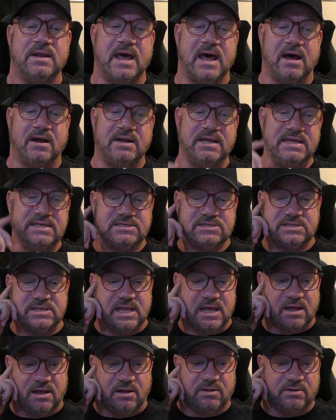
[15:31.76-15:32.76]
Now these,
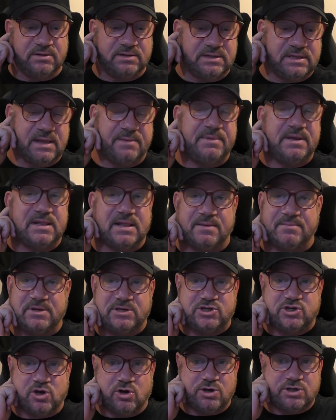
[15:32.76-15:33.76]
now let me let
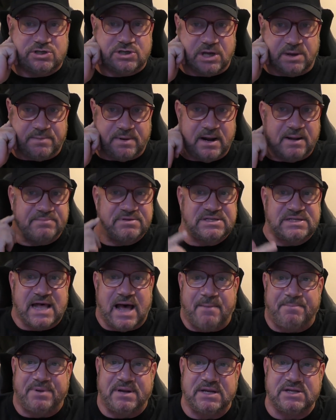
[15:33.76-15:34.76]
me show you something. I'm
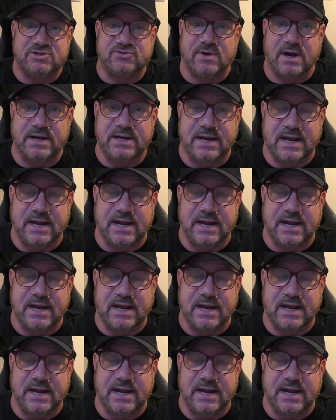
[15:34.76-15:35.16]
stopping this right